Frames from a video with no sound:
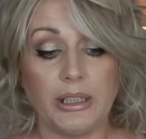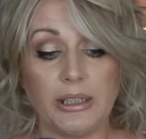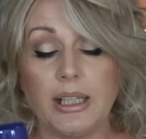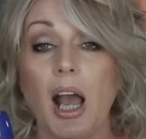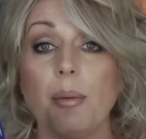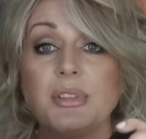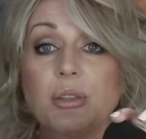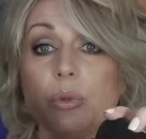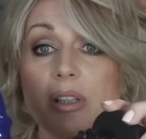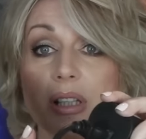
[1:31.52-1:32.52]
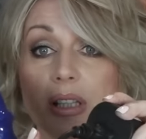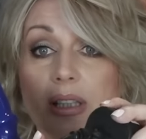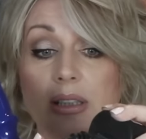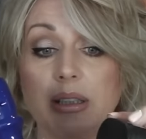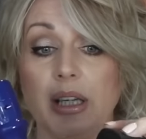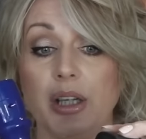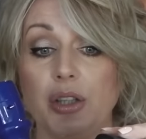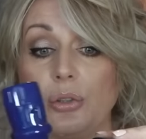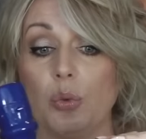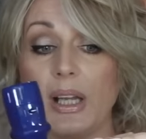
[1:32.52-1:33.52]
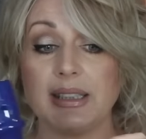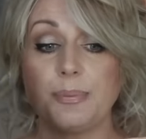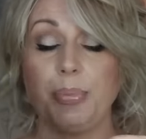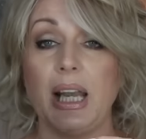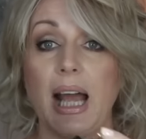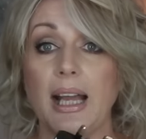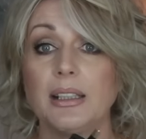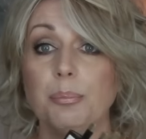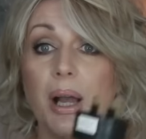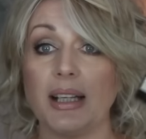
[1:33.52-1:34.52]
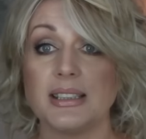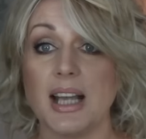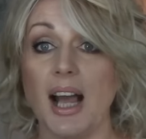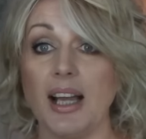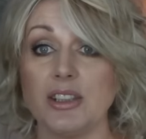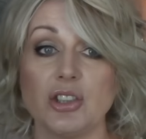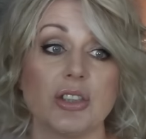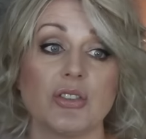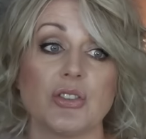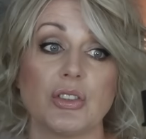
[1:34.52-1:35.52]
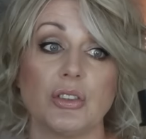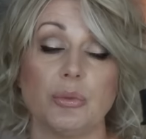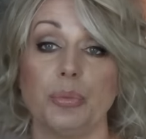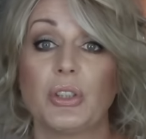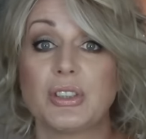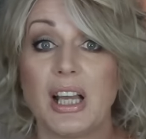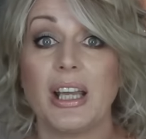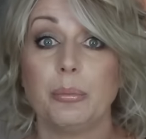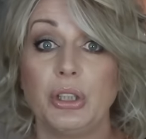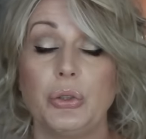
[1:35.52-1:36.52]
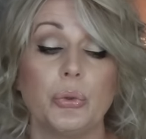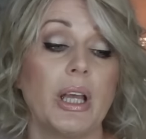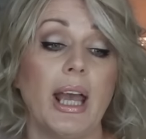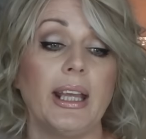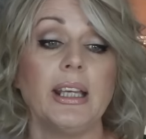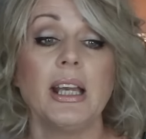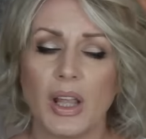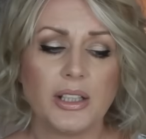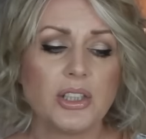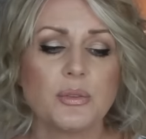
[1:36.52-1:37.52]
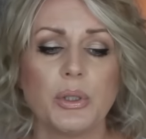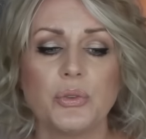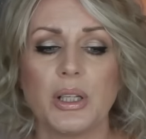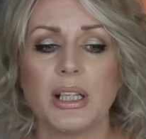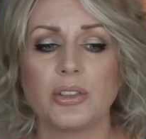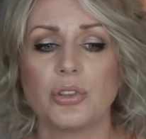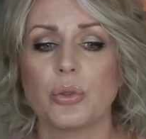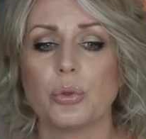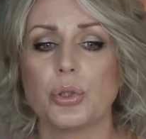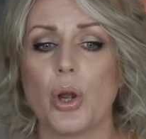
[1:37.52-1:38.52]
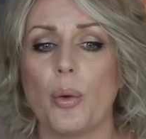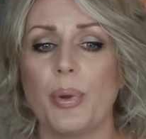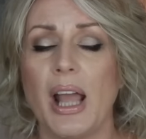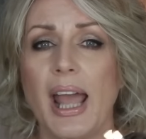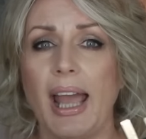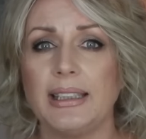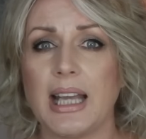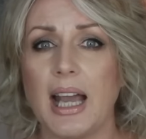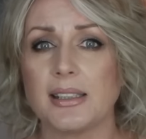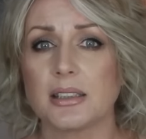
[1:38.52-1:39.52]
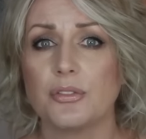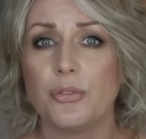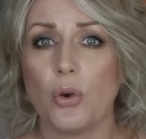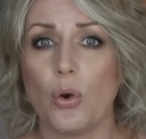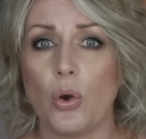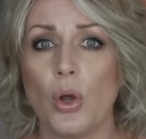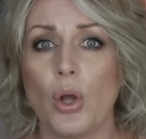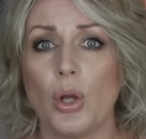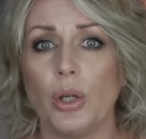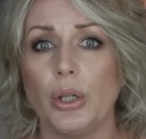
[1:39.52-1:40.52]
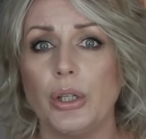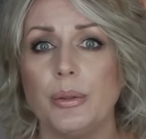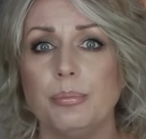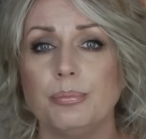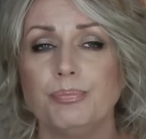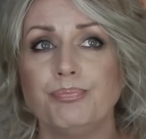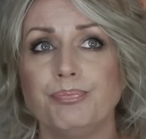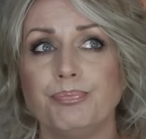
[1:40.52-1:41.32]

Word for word: it comes with a, a US plug but I just because I am in UK I just went to electrical shop and asked for um,